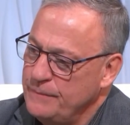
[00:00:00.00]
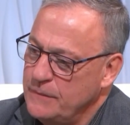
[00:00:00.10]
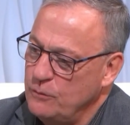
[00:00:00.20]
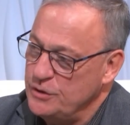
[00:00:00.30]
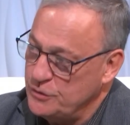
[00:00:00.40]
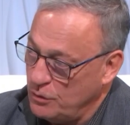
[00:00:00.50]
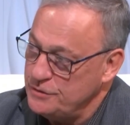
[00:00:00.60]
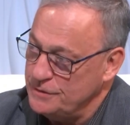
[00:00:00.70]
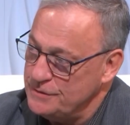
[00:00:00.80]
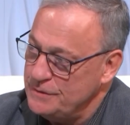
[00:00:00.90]

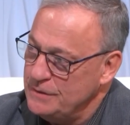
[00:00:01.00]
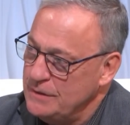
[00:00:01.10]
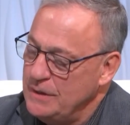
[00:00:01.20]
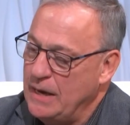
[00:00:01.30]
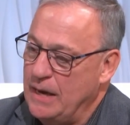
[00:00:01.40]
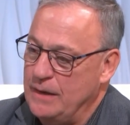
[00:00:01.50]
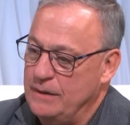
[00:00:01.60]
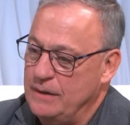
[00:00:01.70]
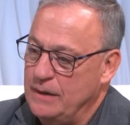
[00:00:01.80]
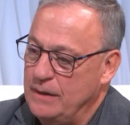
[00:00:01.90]
resources
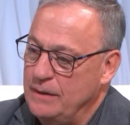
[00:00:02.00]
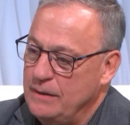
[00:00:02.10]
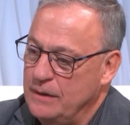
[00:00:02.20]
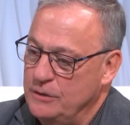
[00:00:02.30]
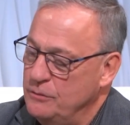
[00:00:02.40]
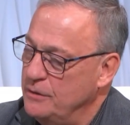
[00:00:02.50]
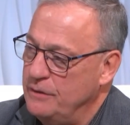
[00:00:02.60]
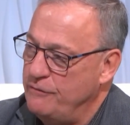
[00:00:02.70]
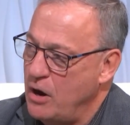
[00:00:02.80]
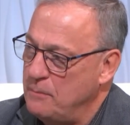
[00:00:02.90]
and do it in
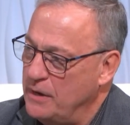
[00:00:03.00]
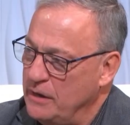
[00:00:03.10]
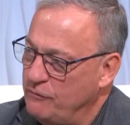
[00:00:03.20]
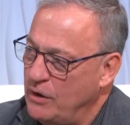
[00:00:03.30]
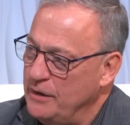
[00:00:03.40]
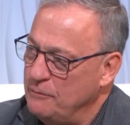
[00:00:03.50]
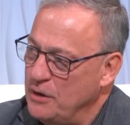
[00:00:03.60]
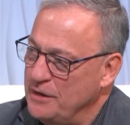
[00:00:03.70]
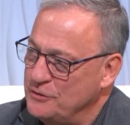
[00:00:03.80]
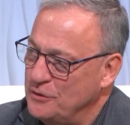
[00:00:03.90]
an environmentally friendly
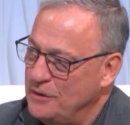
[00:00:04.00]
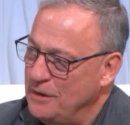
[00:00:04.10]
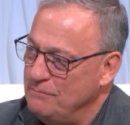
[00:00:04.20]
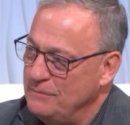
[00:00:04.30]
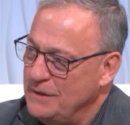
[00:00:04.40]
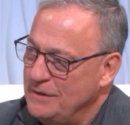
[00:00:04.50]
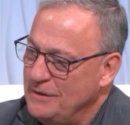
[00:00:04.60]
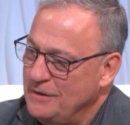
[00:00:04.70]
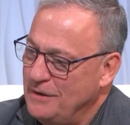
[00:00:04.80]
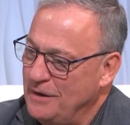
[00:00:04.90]
way. So
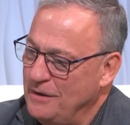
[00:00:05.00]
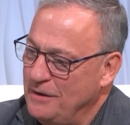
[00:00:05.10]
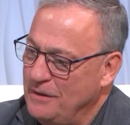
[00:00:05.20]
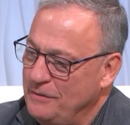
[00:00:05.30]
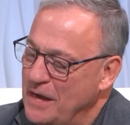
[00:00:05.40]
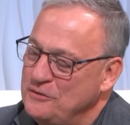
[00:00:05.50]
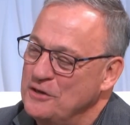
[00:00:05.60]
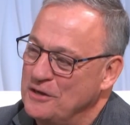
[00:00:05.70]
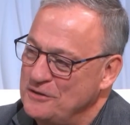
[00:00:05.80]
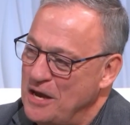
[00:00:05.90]
that's
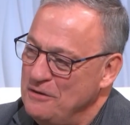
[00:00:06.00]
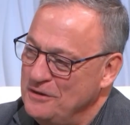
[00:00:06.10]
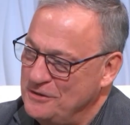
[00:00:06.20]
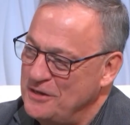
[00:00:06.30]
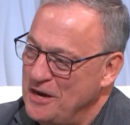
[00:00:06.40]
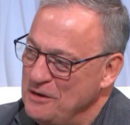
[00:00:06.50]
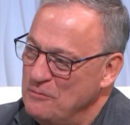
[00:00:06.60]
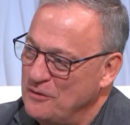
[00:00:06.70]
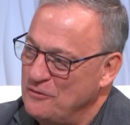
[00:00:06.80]
an exciting one